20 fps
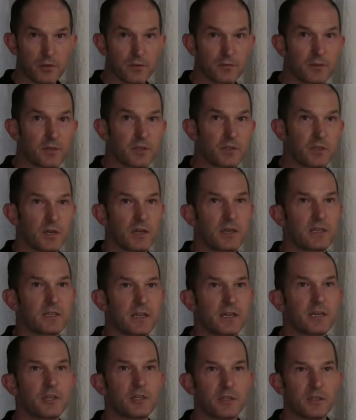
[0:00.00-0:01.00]
to
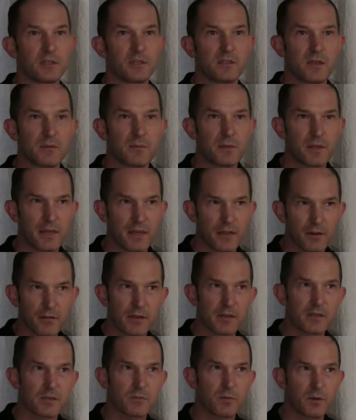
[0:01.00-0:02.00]
virtualization and some of the
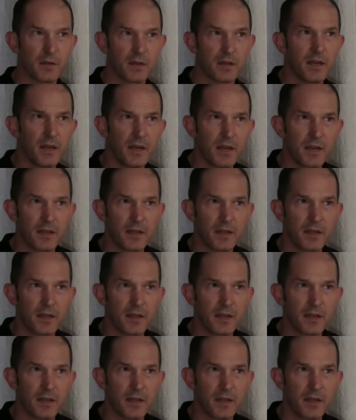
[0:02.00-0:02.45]
areas where